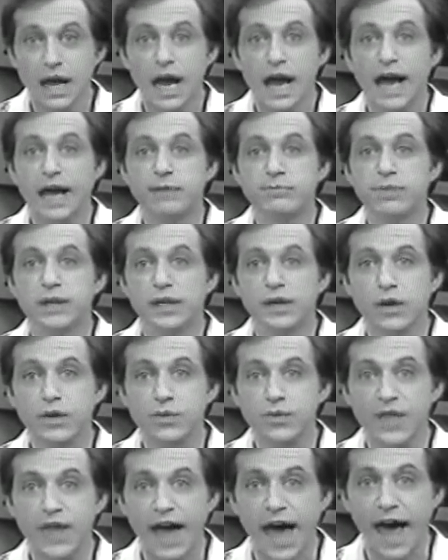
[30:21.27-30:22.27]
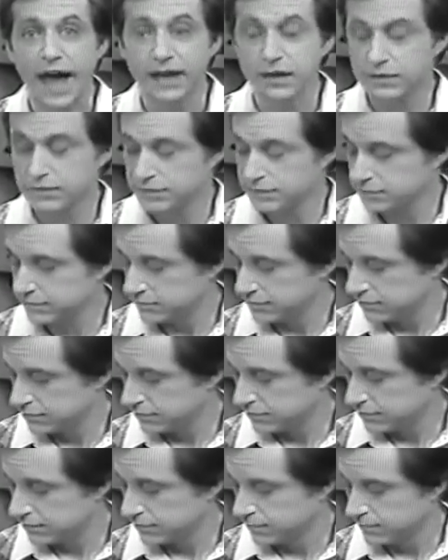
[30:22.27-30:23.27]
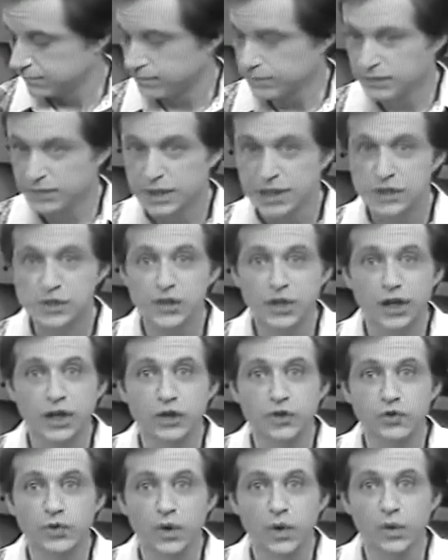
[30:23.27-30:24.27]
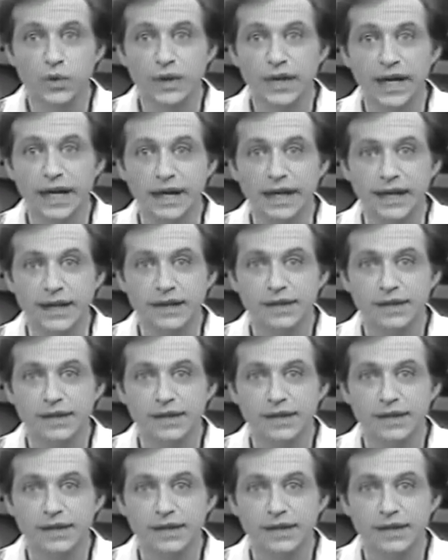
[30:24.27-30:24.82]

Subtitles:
And below that is the control key.